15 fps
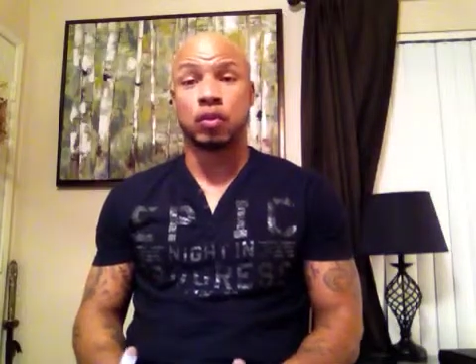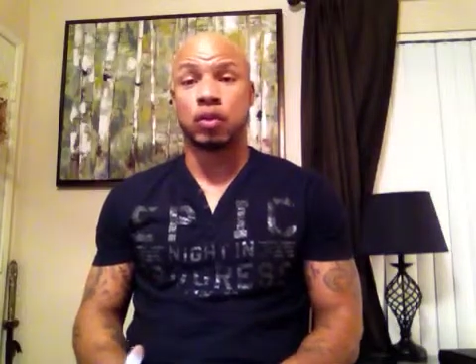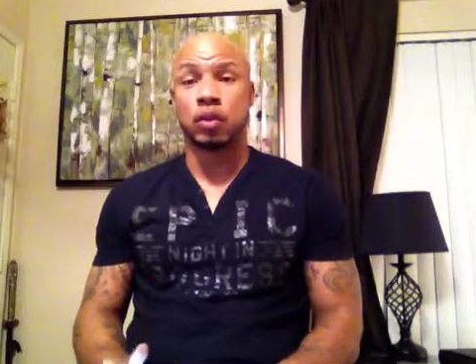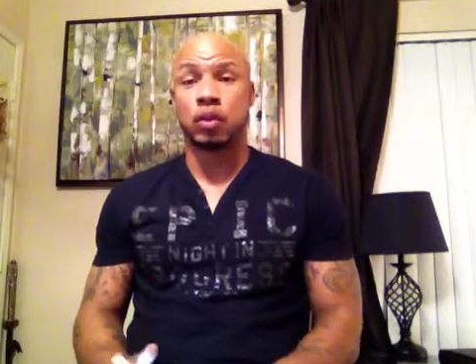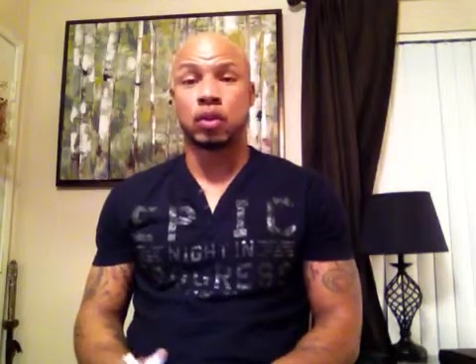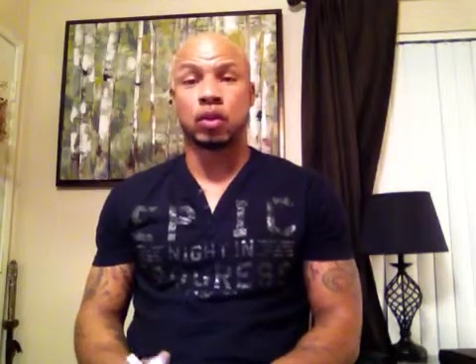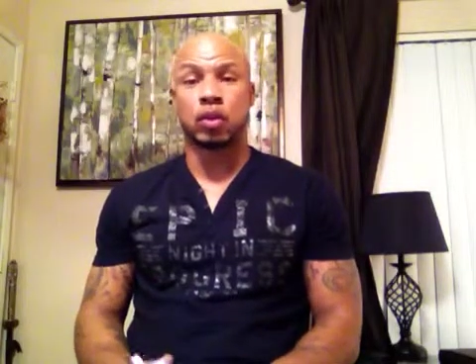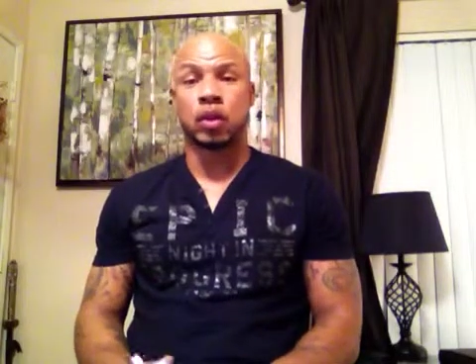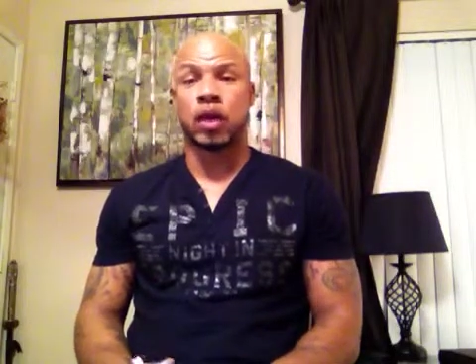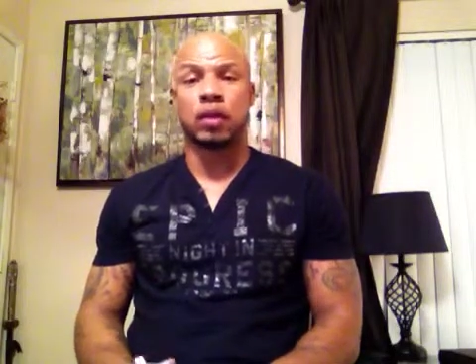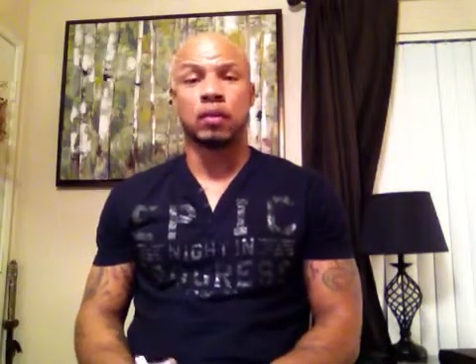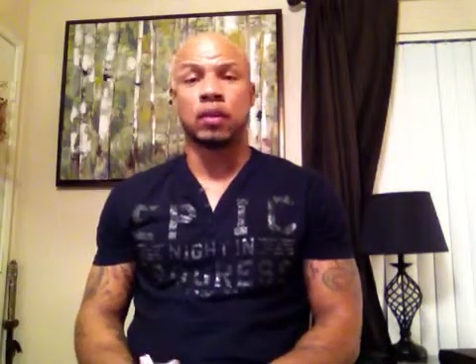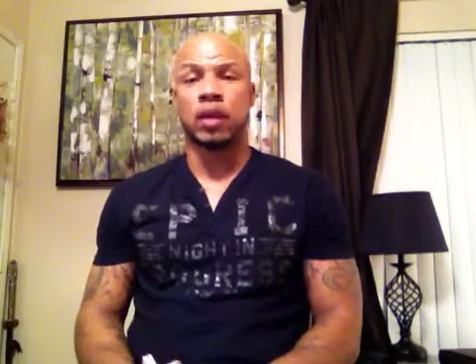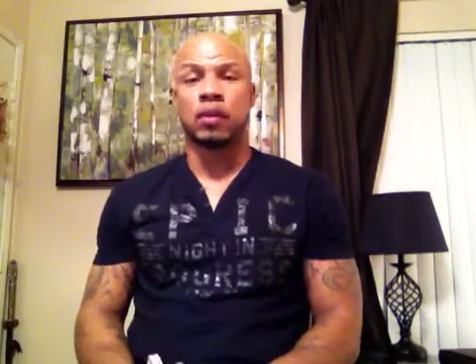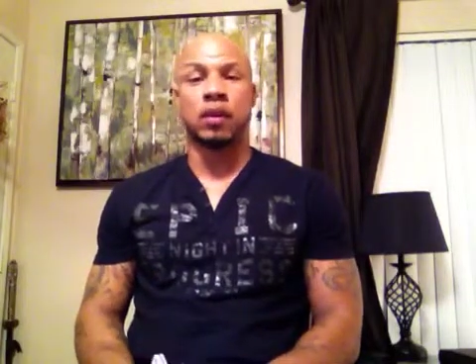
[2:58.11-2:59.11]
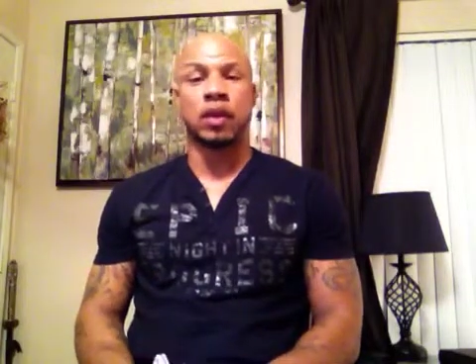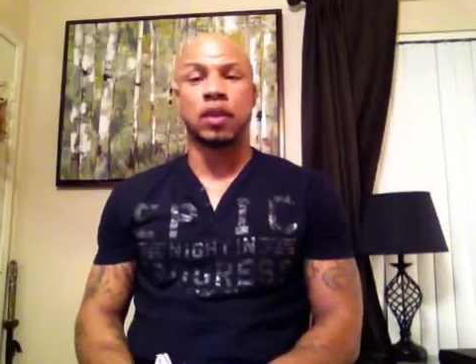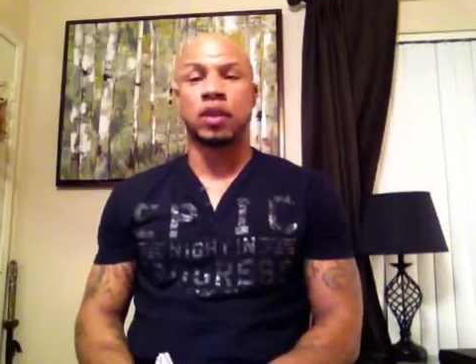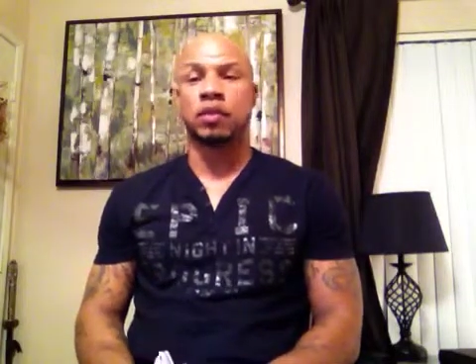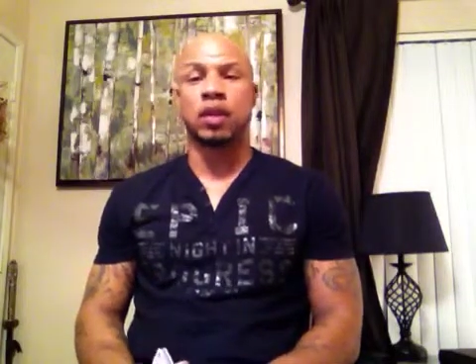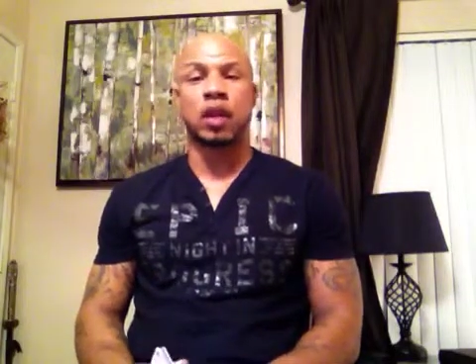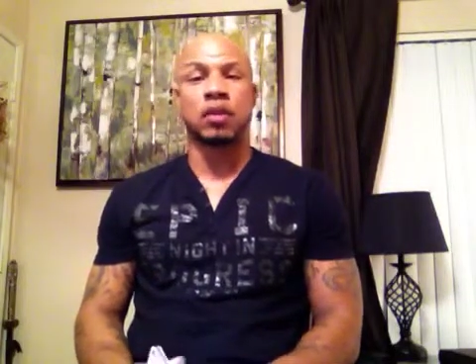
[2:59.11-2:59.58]
the
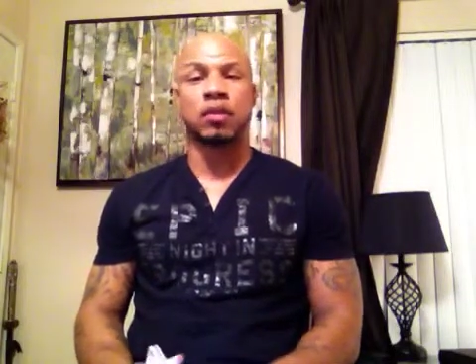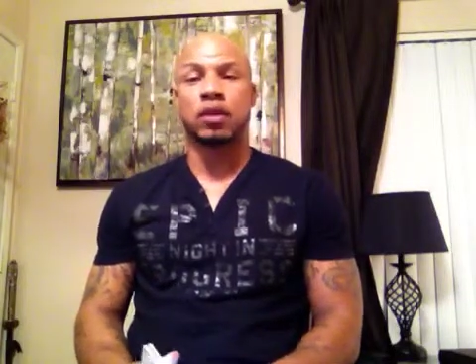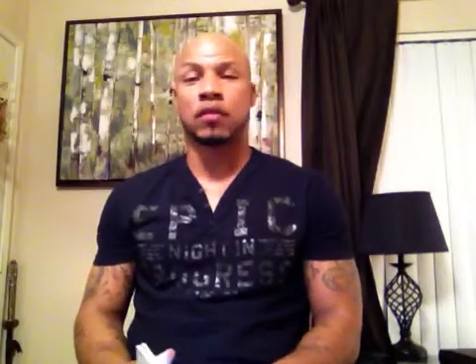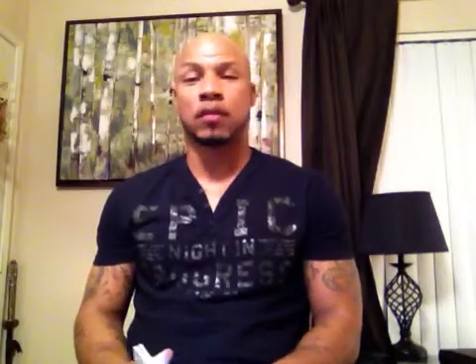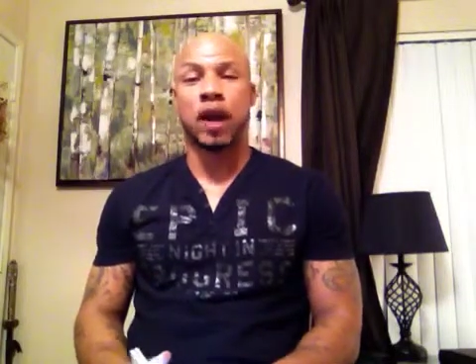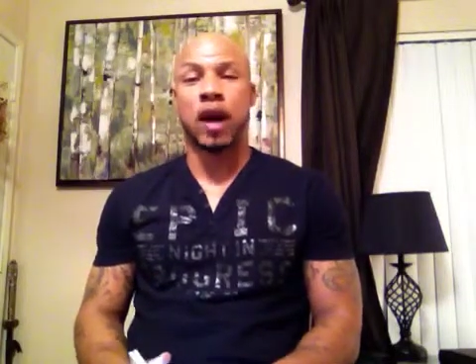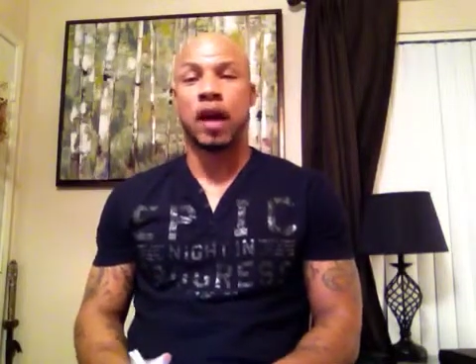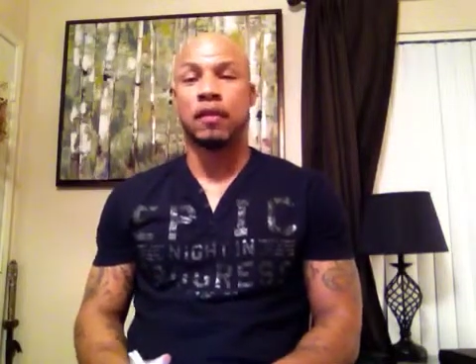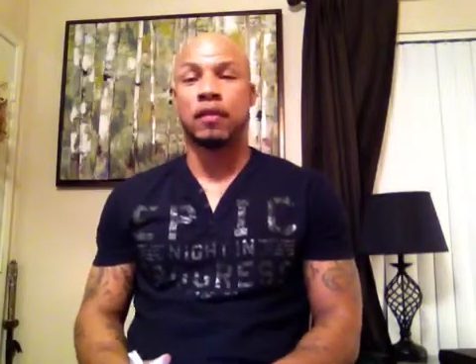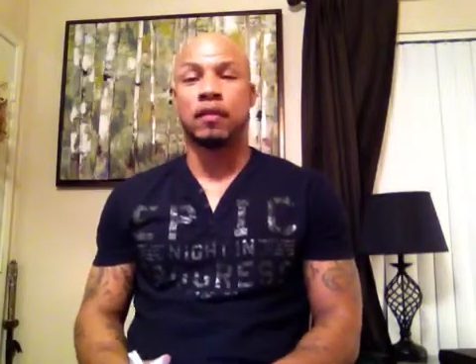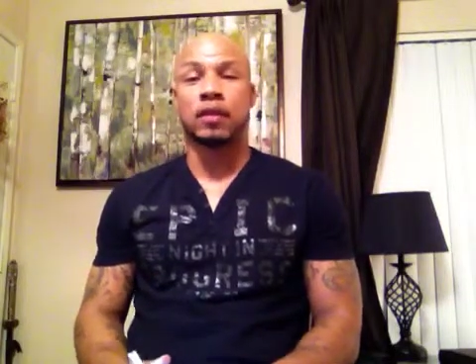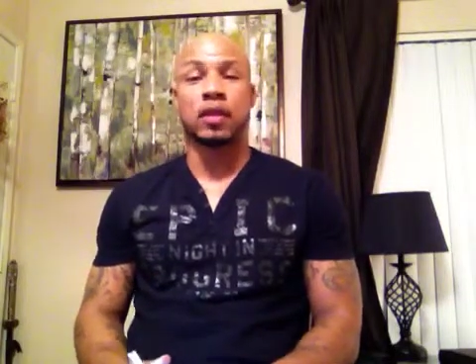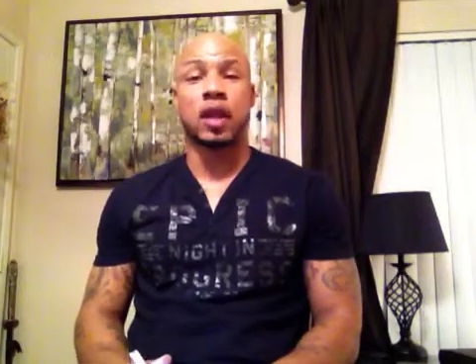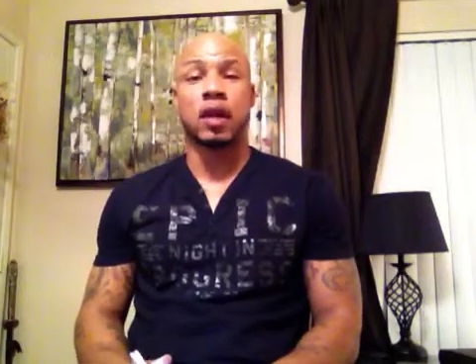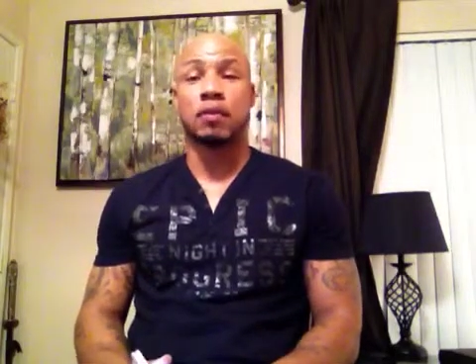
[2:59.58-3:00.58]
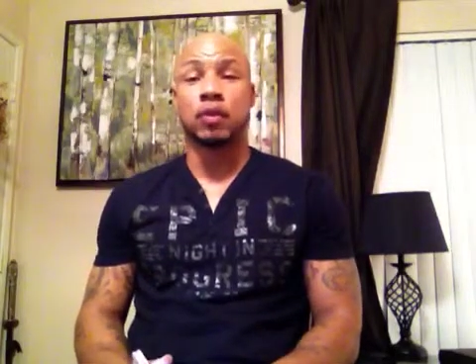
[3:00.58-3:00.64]
relationship's not going to survive if it's not